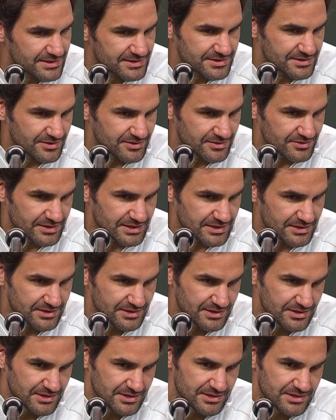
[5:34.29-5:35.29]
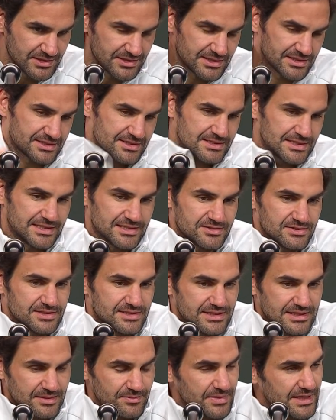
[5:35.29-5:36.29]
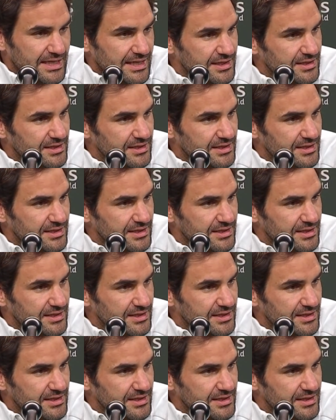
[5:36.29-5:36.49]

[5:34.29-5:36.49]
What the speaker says: So it's nice to see him back